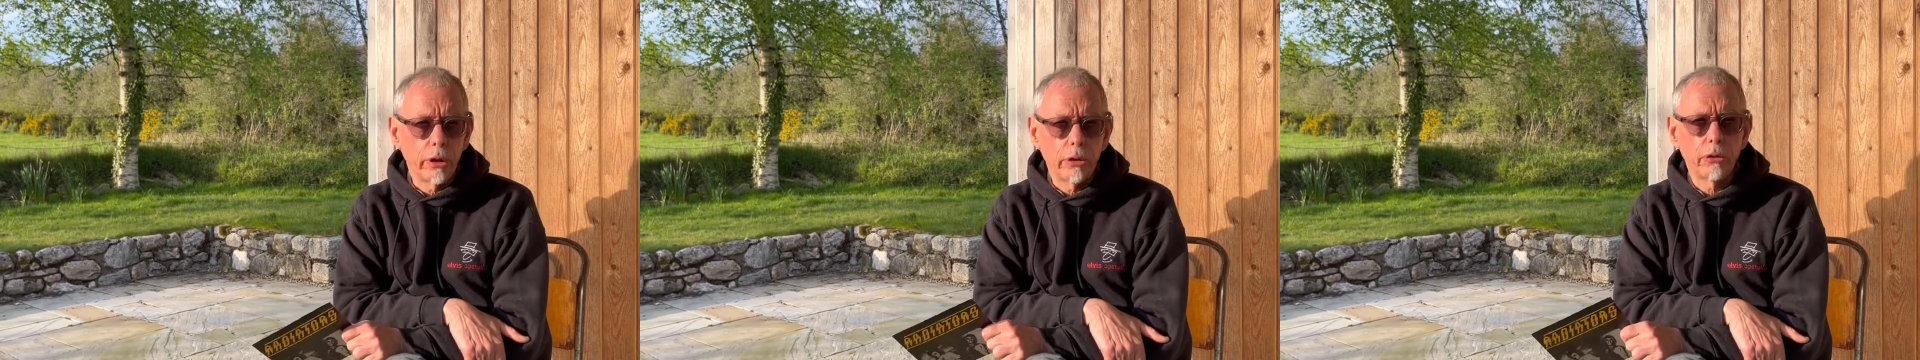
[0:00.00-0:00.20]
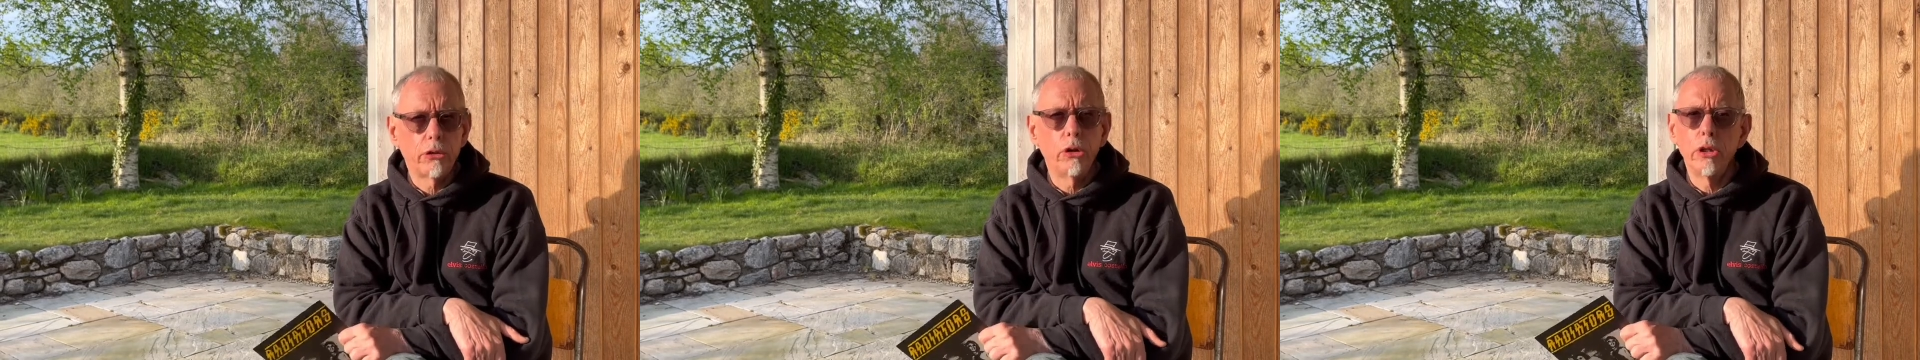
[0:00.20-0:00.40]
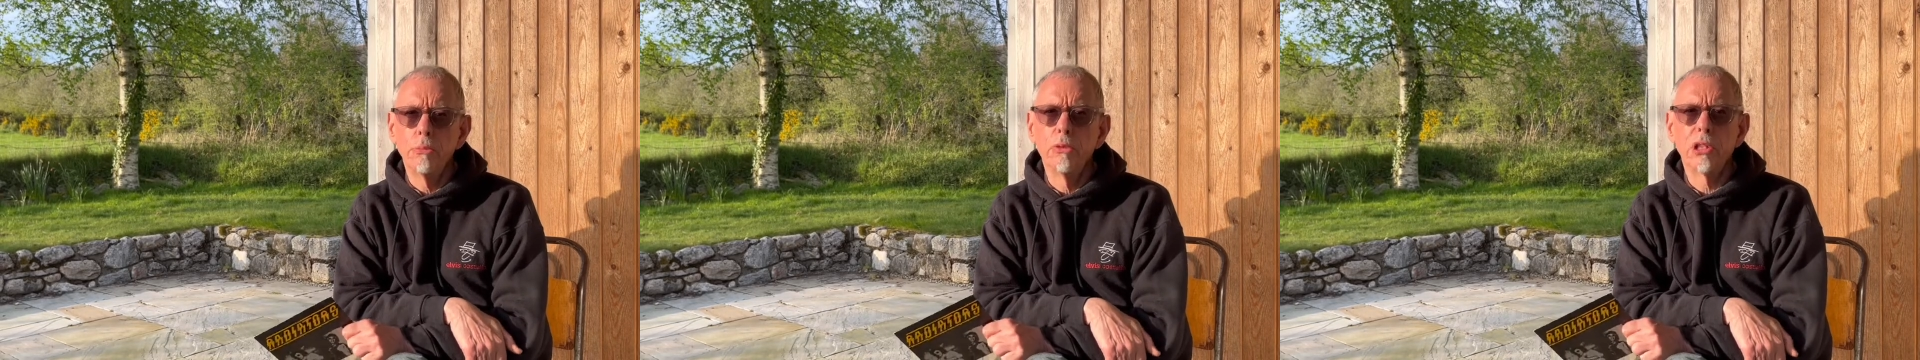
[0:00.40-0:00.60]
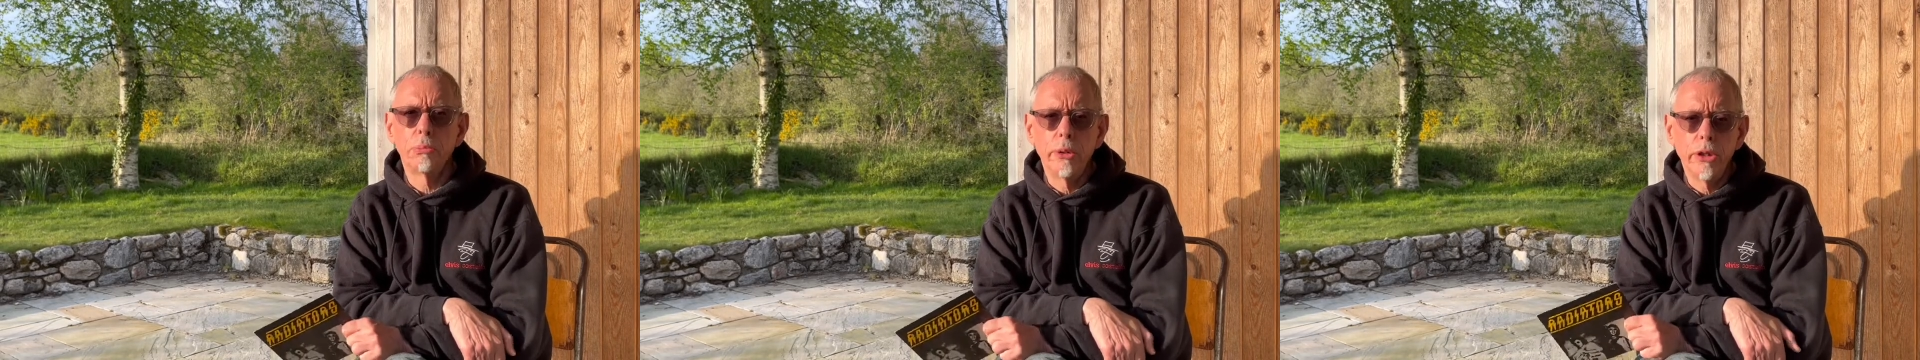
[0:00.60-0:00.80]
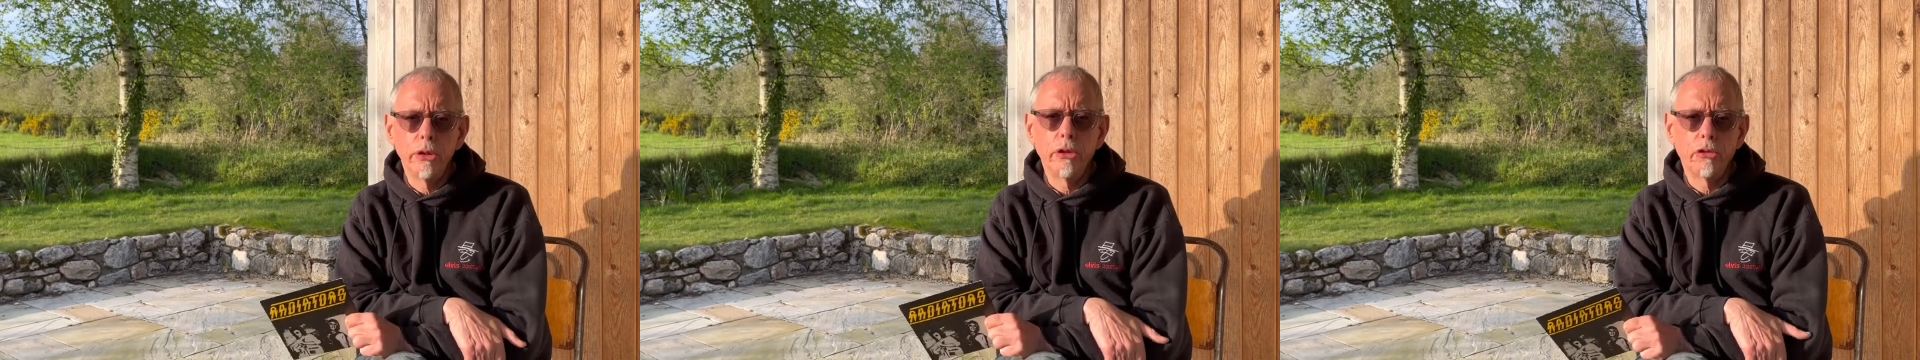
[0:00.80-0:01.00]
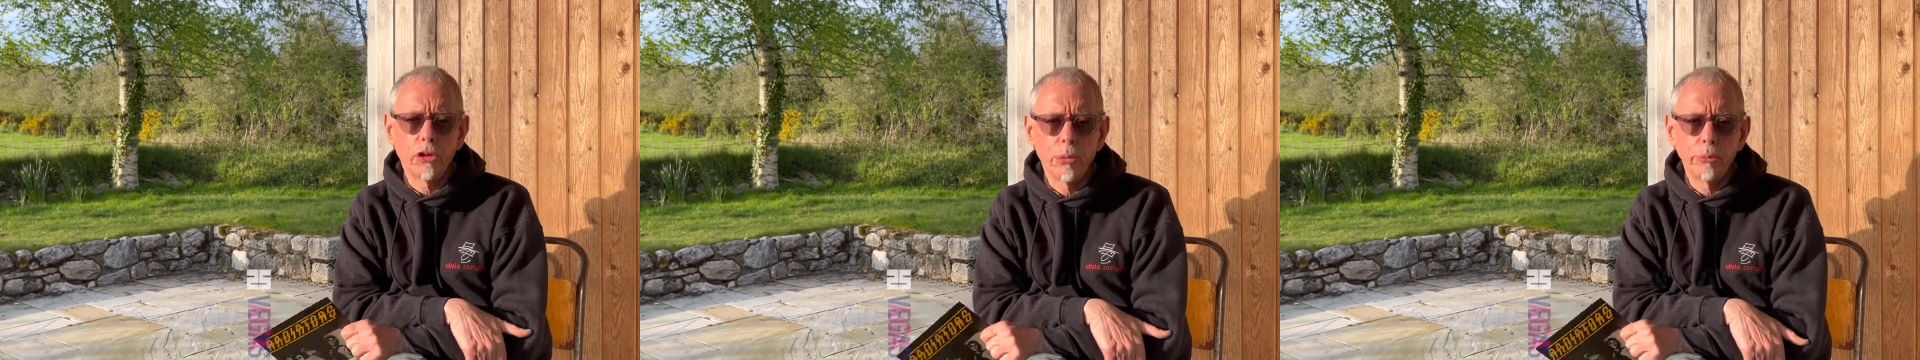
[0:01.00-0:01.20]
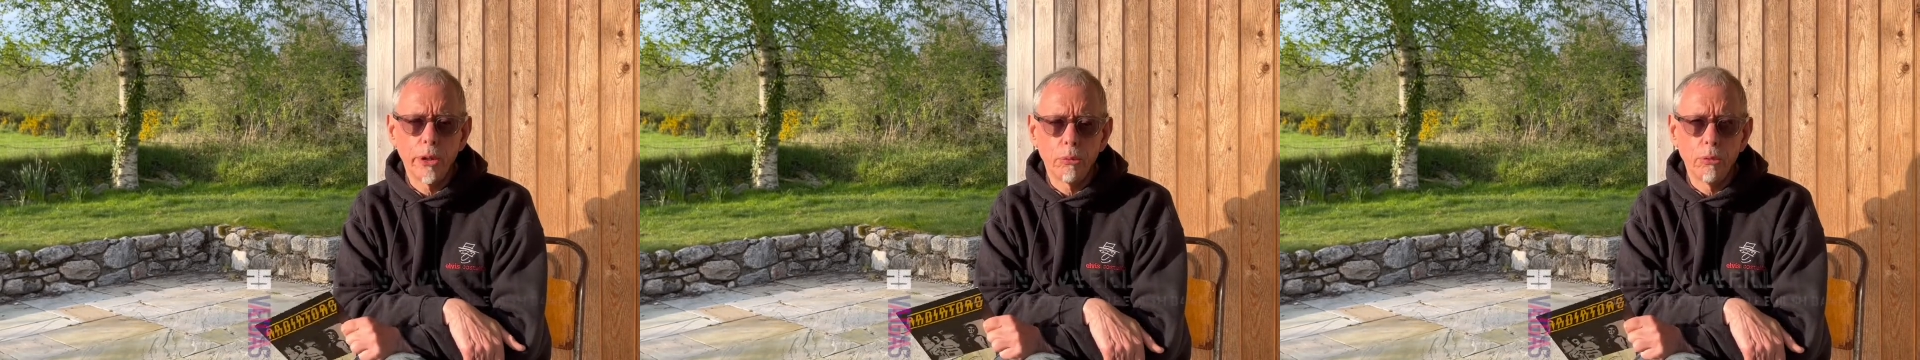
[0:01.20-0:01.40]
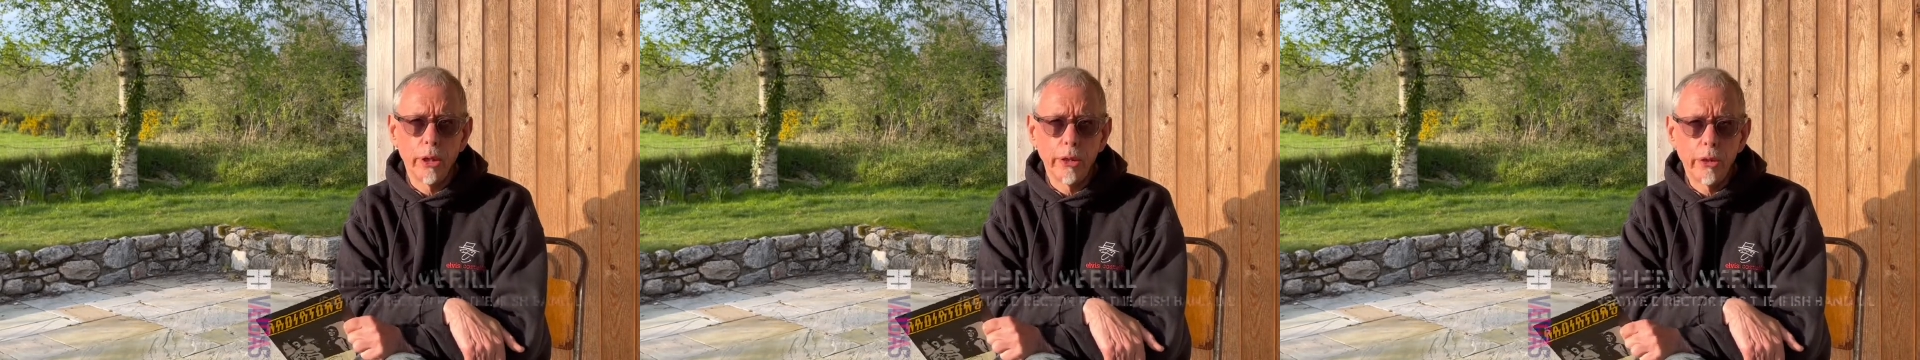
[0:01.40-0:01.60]
so you must be doing something
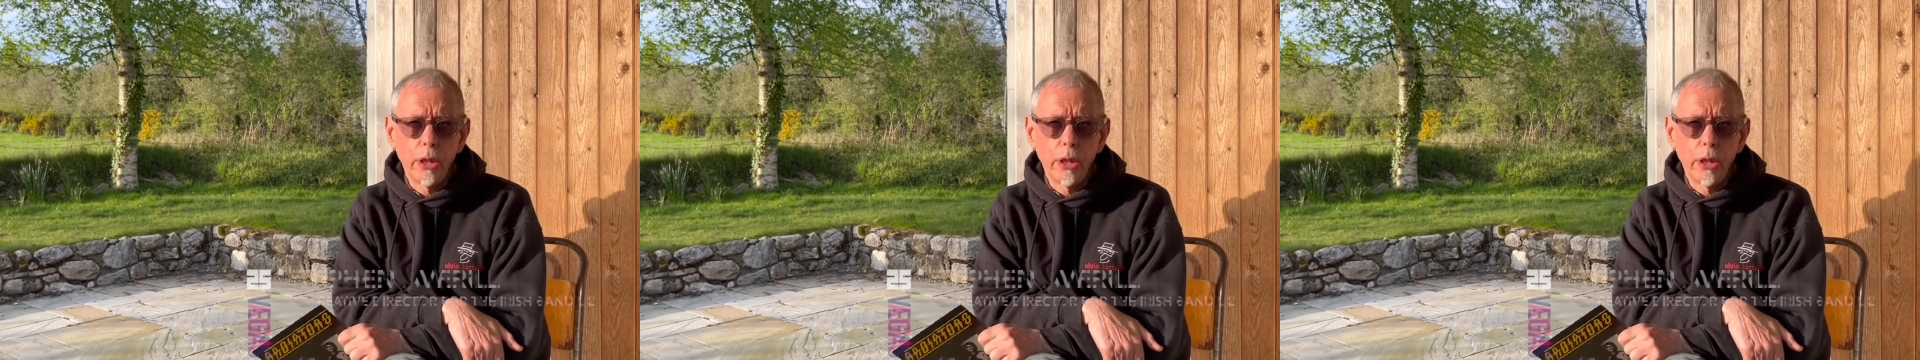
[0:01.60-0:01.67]
right.